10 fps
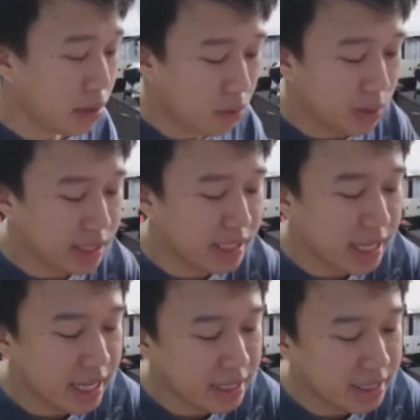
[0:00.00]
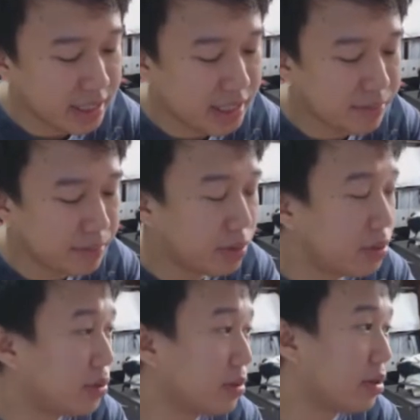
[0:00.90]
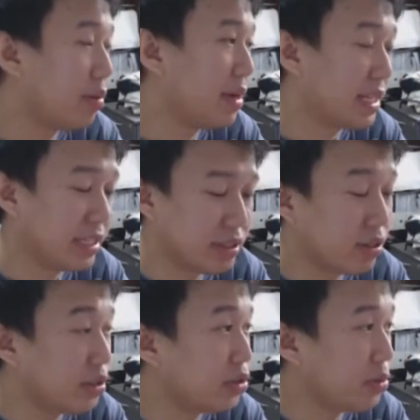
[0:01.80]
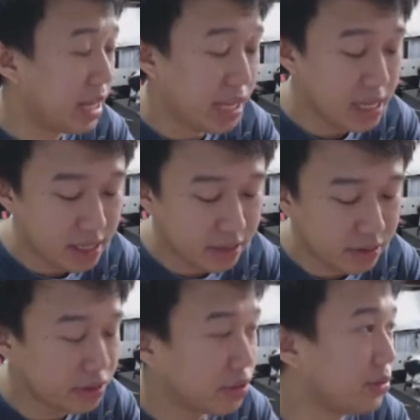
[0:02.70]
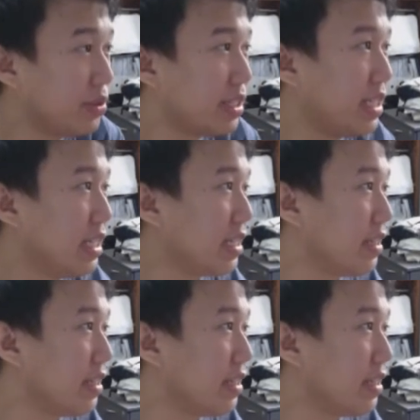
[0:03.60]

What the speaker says: Once again, the simple command is Ctrl A, Ctrl C,